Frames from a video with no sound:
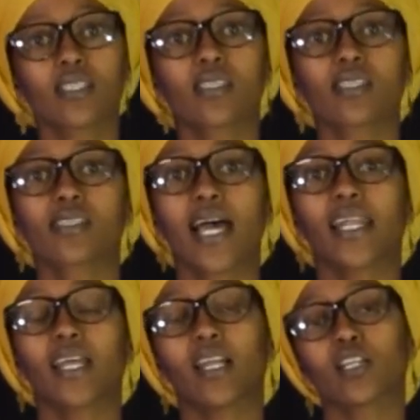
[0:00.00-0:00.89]
is
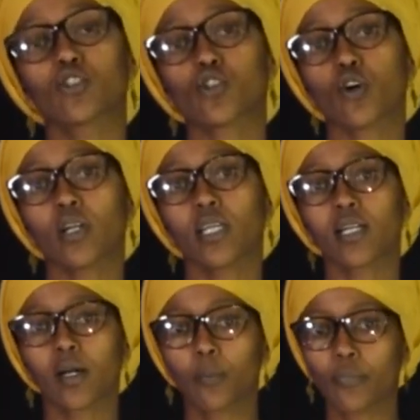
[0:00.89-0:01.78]
an
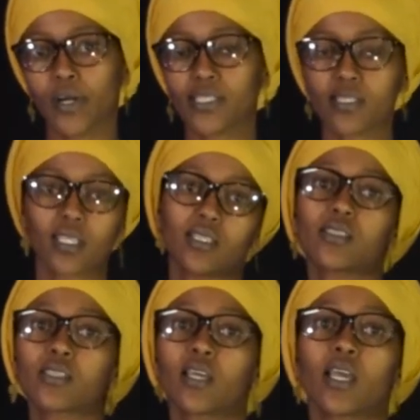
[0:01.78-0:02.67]
electronic press
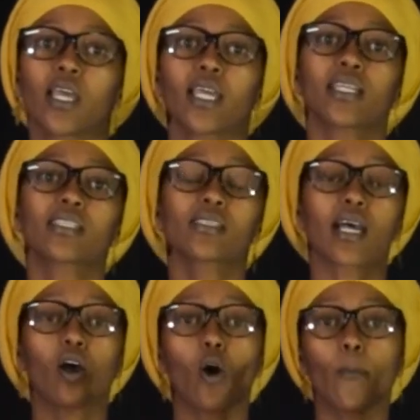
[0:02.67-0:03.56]
kit. It is
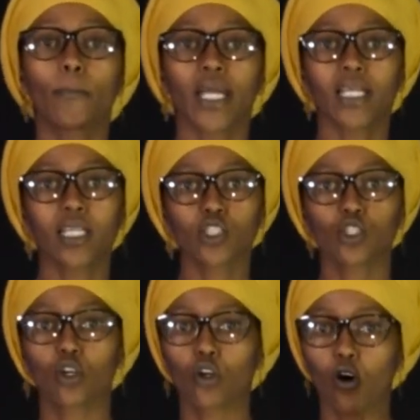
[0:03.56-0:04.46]
a
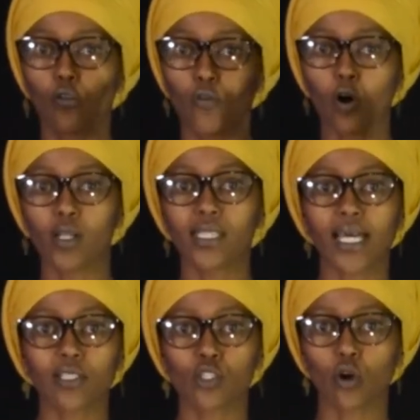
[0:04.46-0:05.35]
compilation of all
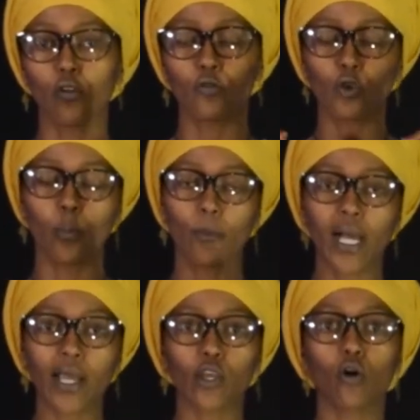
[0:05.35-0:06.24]
that, of your
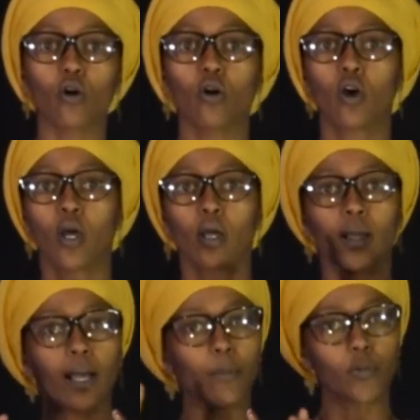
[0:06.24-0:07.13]
bio,
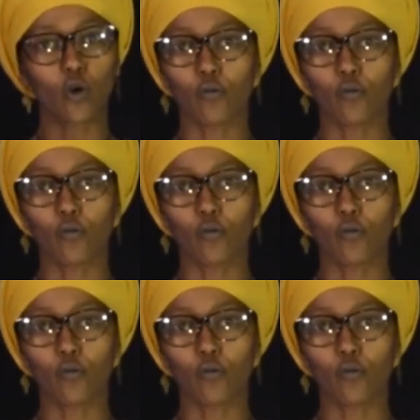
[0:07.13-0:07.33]
your